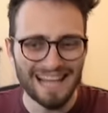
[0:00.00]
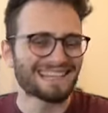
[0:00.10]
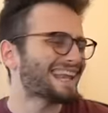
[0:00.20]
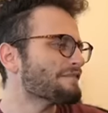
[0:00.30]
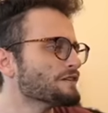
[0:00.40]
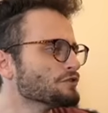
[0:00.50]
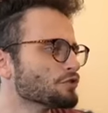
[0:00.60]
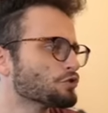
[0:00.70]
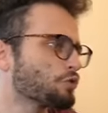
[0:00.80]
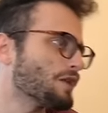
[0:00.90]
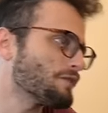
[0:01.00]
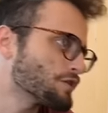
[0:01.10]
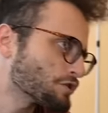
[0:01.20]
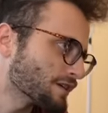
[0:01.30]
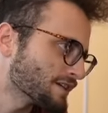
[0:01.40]
eleven to twelve
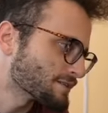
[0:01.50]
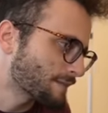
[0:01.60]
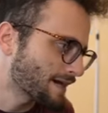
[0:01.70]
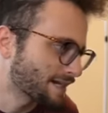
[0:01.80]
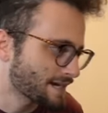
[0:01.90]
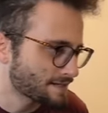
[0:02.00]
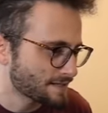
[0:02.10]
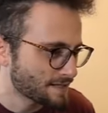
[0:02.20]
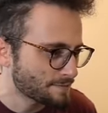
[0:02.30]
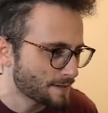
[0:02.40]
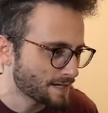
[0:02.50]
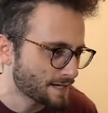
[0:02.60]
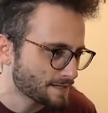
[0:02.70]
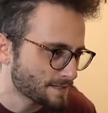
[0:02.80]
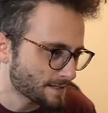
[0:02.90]
hundred is my guess. That's my
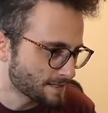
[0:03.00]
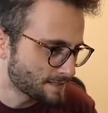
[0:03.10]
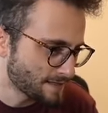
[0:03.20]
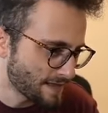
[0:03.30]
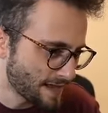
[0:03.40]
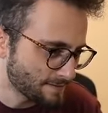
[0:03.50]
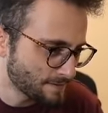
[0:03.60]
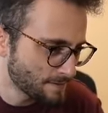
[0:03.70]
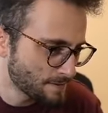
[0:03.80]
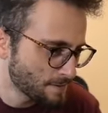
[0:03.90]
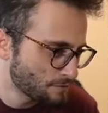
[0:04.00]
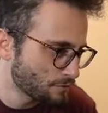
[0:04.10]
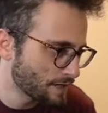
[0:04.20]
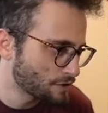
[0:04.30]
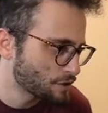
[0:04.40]
guess. It's in that
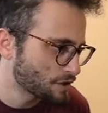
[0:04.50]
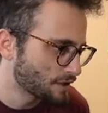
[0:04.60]
range.